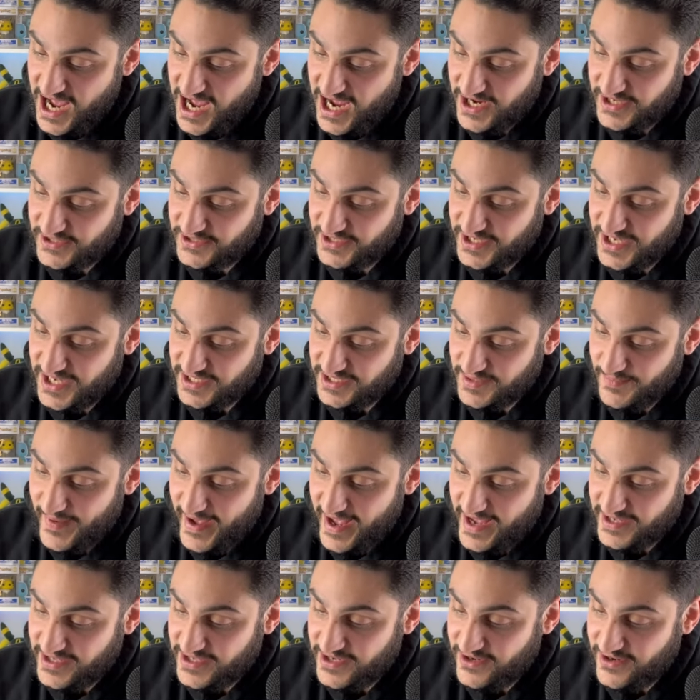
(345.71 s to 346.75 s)
Looking at the
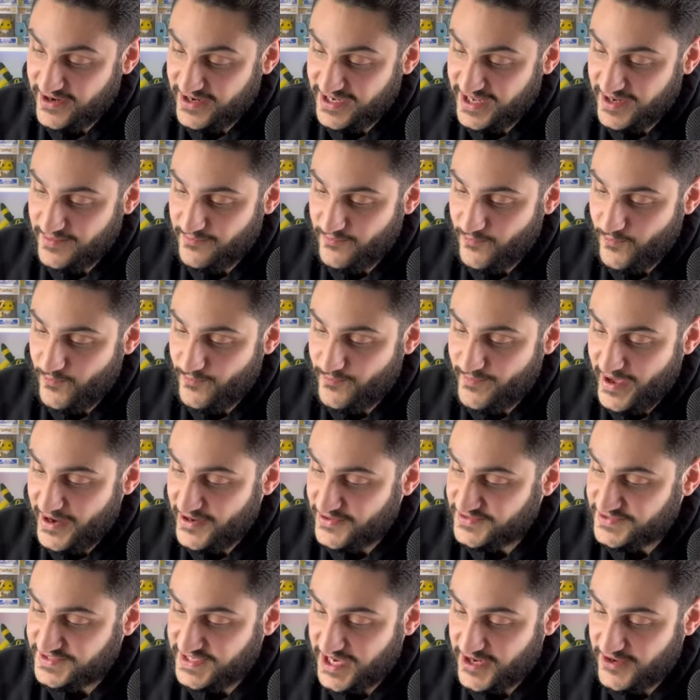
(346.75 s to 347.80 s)
back here, again,
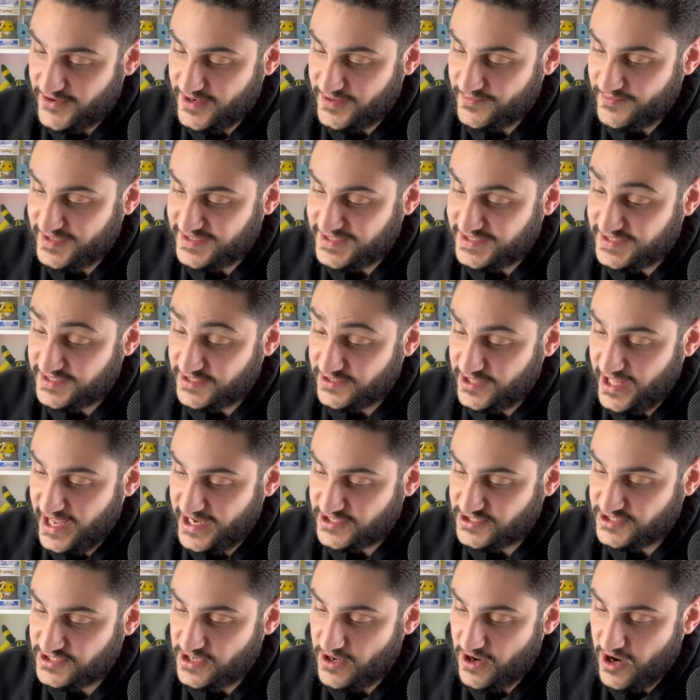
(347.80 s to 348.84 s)
better centering, but still
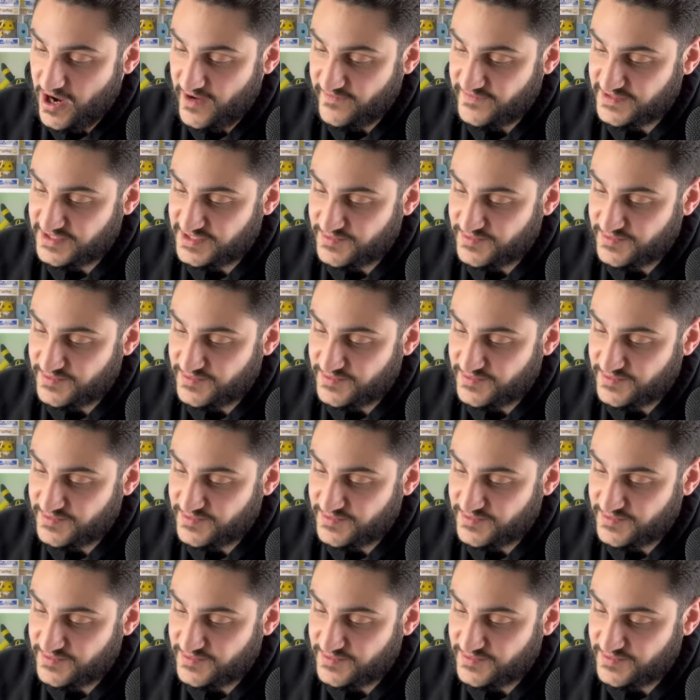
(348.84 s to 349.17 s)
actually off. This is